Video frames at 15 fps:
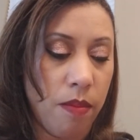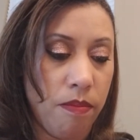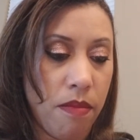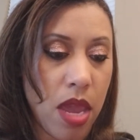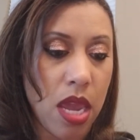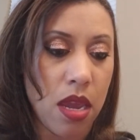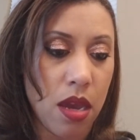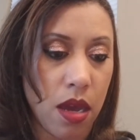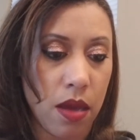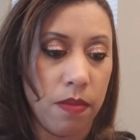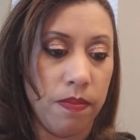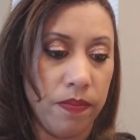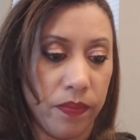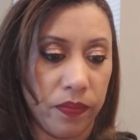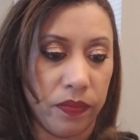makeup
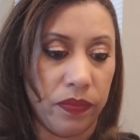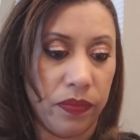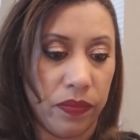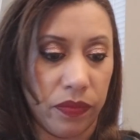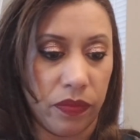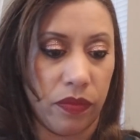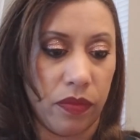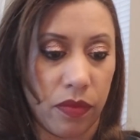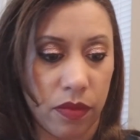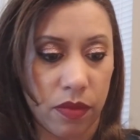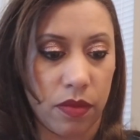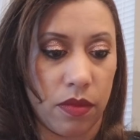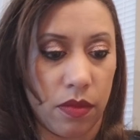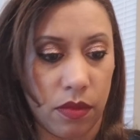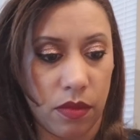
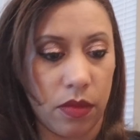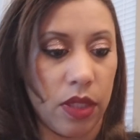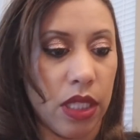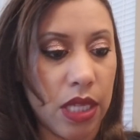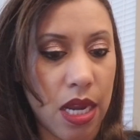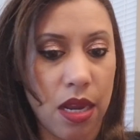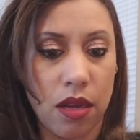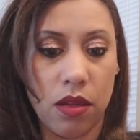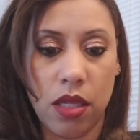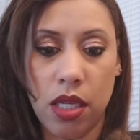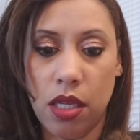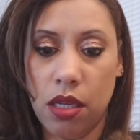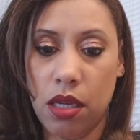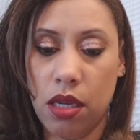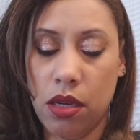
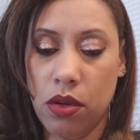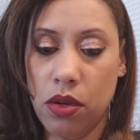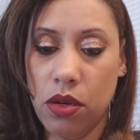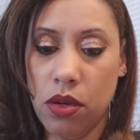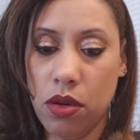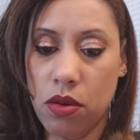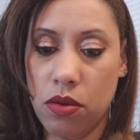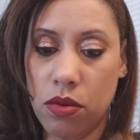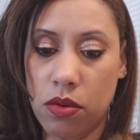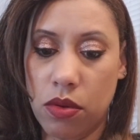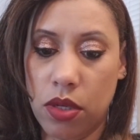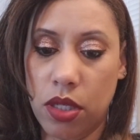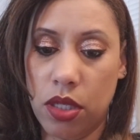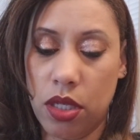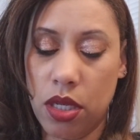towelette here. Hold
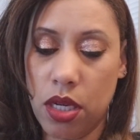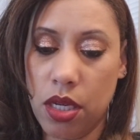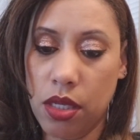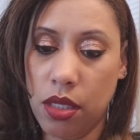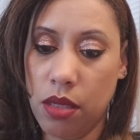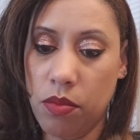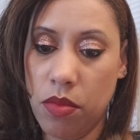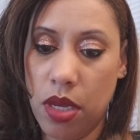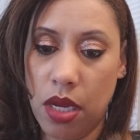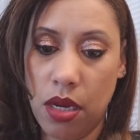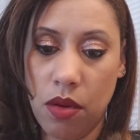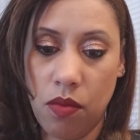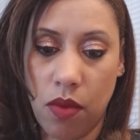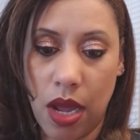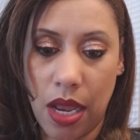on just a
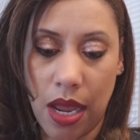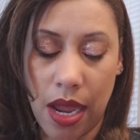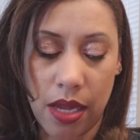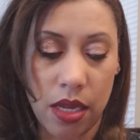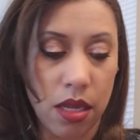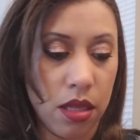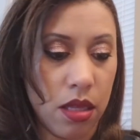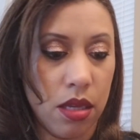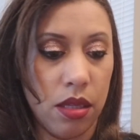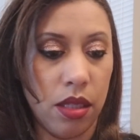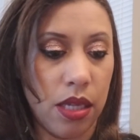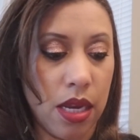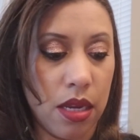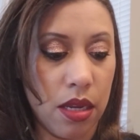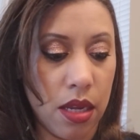minute while I get this
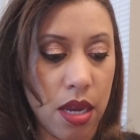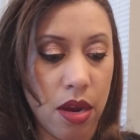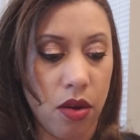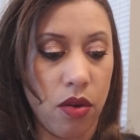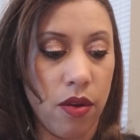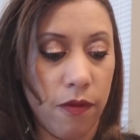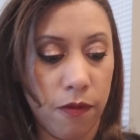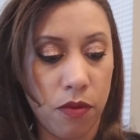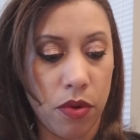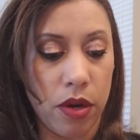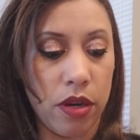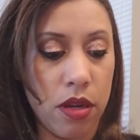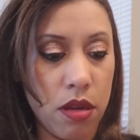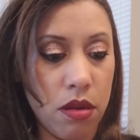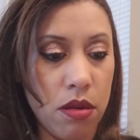taken care of for
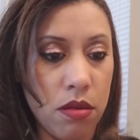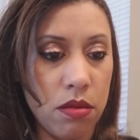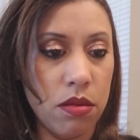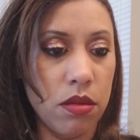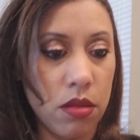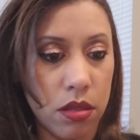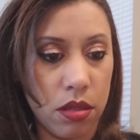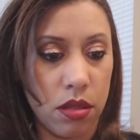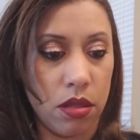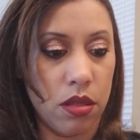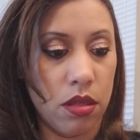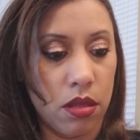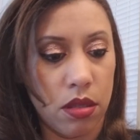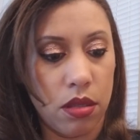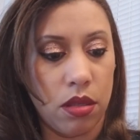you.
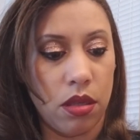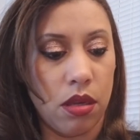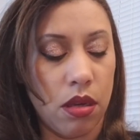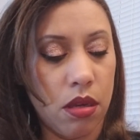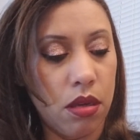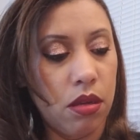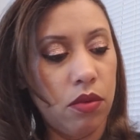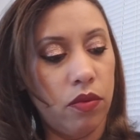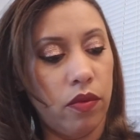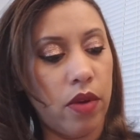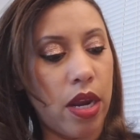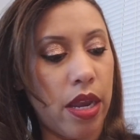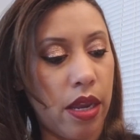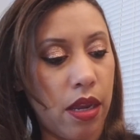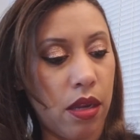All
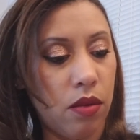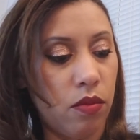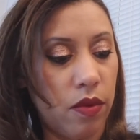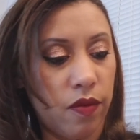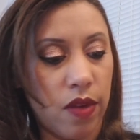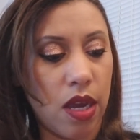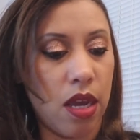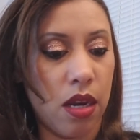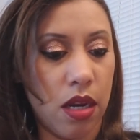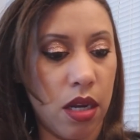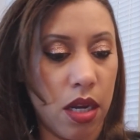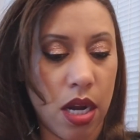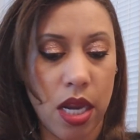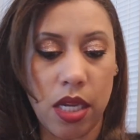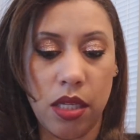right, we've got a
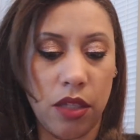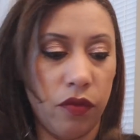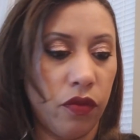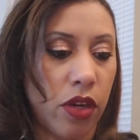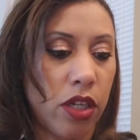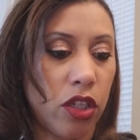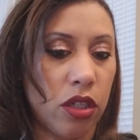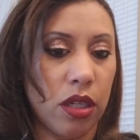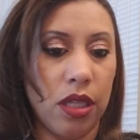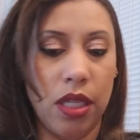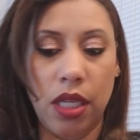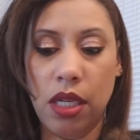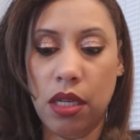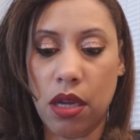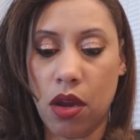nice fresh
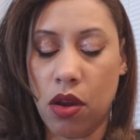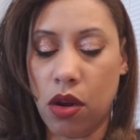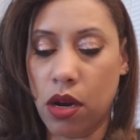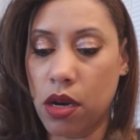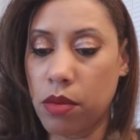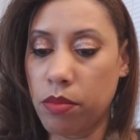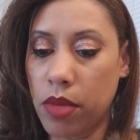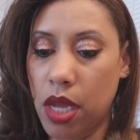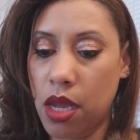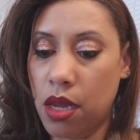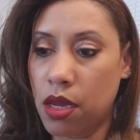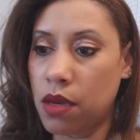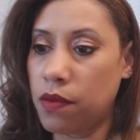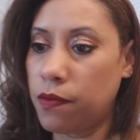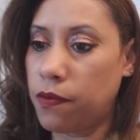clean arm
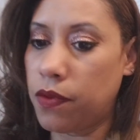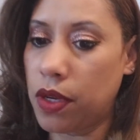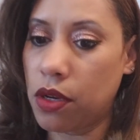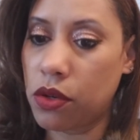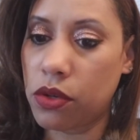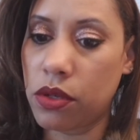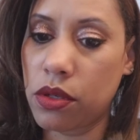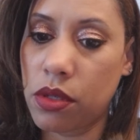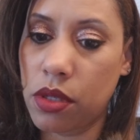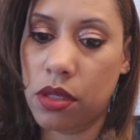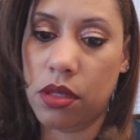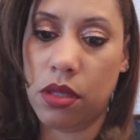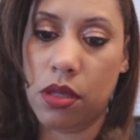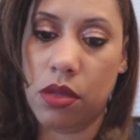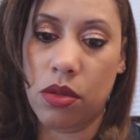and fingers.
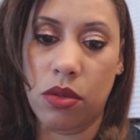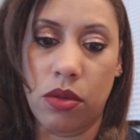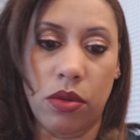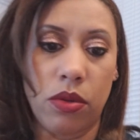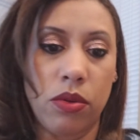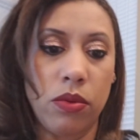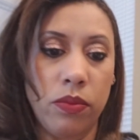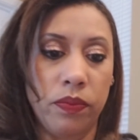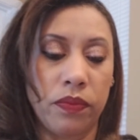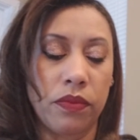So